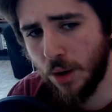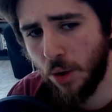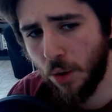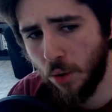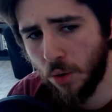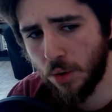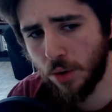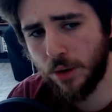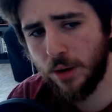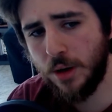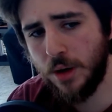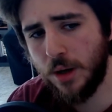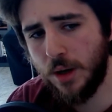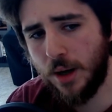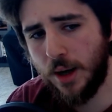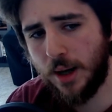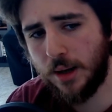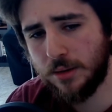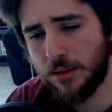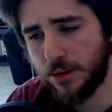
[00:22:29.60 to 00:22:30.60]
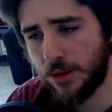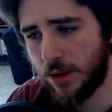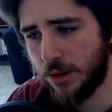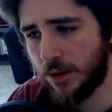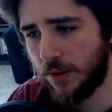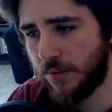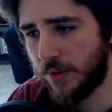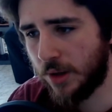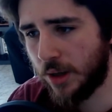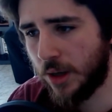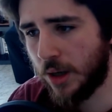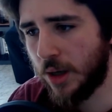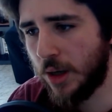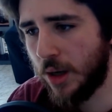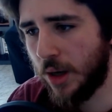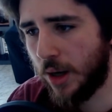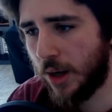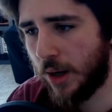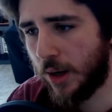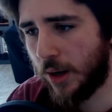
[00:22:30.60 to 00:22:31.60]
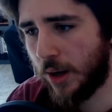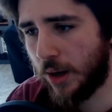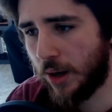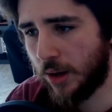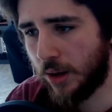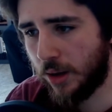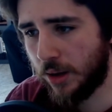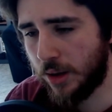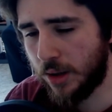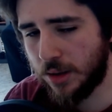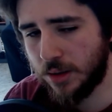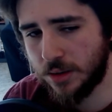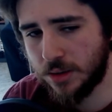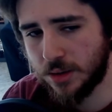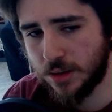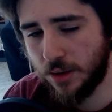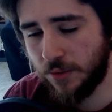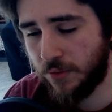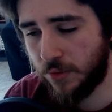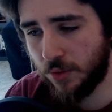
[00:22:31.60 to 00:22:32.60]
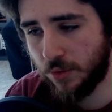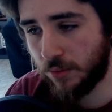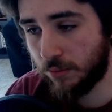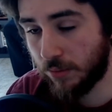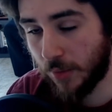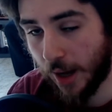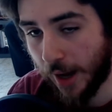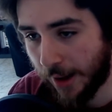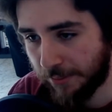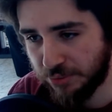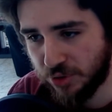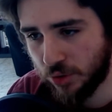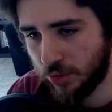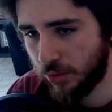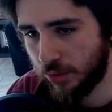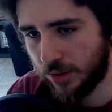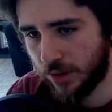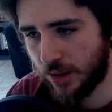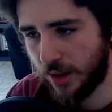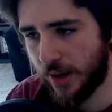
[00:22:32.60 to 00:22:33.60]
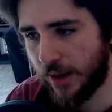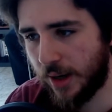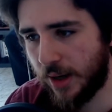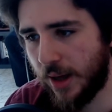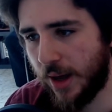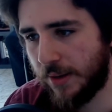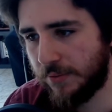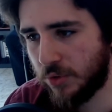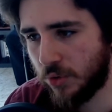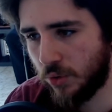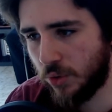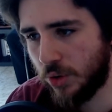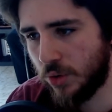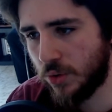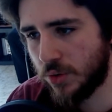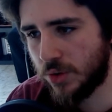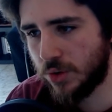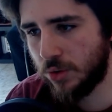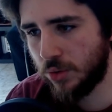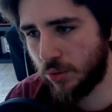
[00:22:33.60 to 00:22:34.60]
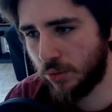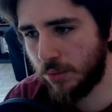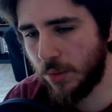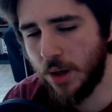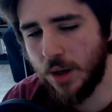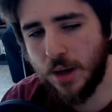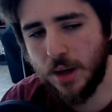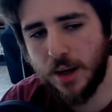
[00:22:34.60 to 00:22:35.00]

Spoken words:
Or alternatively, if you absolutely, again, have to use Zoom,